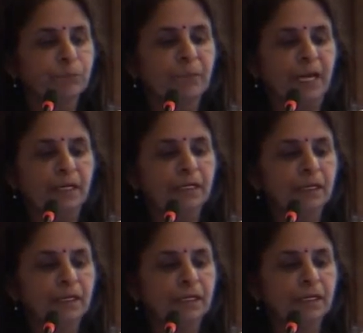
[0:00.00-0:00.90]
And
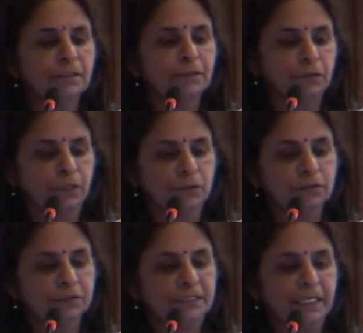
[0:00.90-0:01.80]
you can also
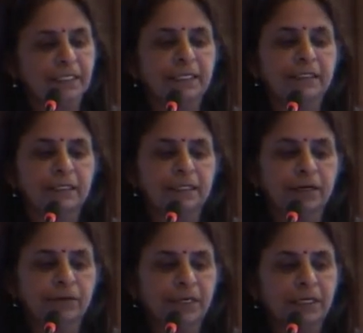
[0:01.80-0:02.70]
see that they are
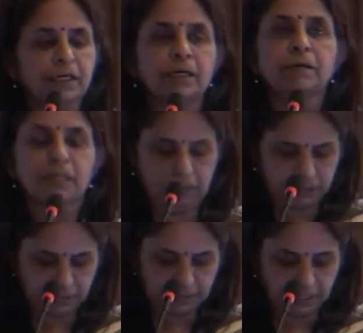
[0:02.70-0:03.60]
doing
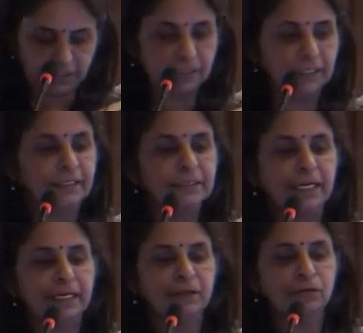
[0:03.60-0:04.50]
other things
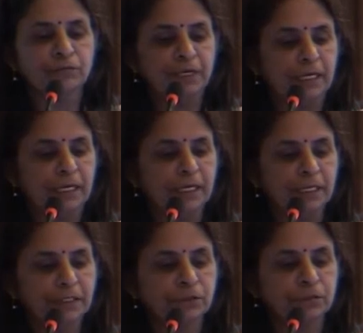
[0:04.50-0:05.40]
like eco-friendly
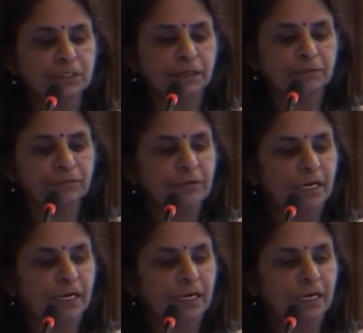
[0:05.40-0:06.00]
Ganesh Utsav,